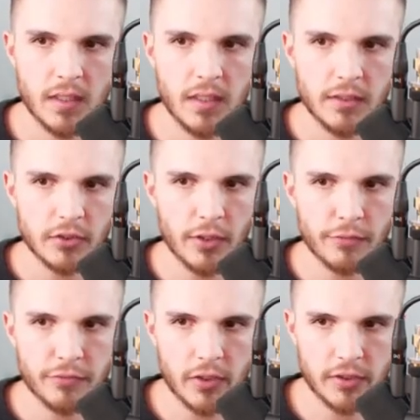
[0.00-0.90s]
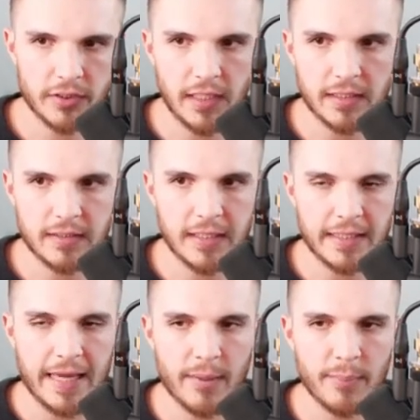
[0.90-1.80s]
So the first thing is the
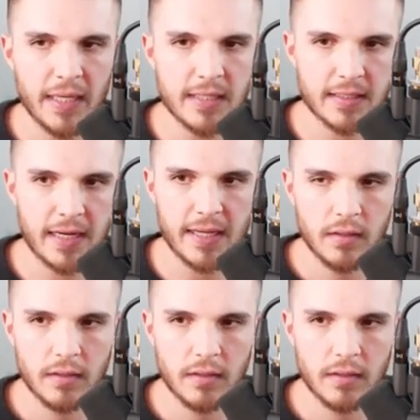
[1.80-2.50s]
campaign type.